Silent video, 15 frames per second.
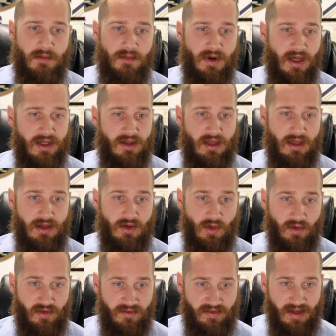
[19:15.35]
but
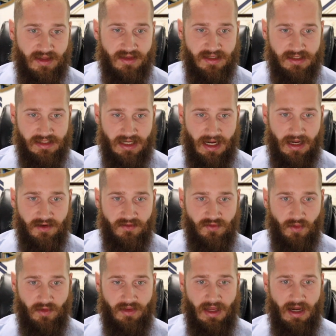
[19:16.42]
your faith has gone
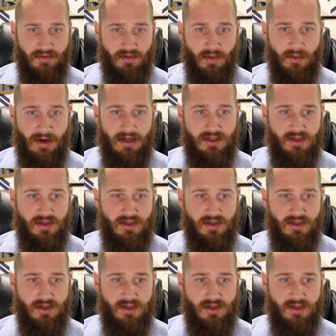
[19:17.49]
forth everywhere,